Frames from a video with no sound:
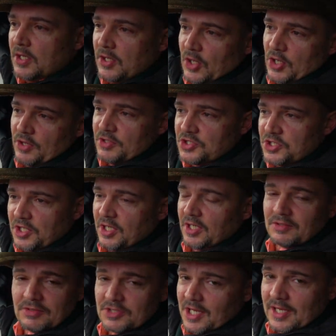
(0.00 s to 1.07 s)
earlier this
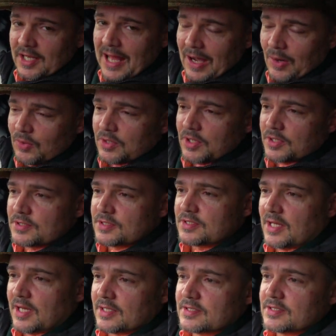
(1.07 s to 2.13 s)
year, check it out because
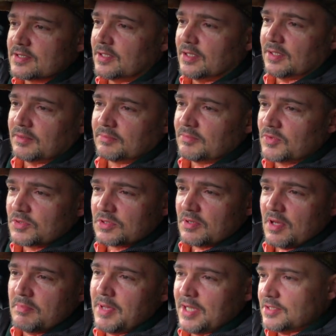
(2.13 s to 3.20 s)
that's uh, was
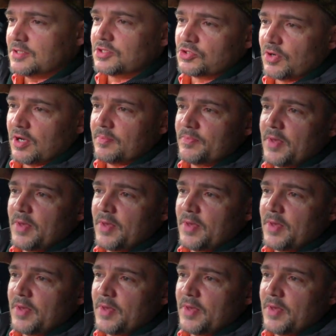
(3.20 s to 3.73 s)
an amazing trip.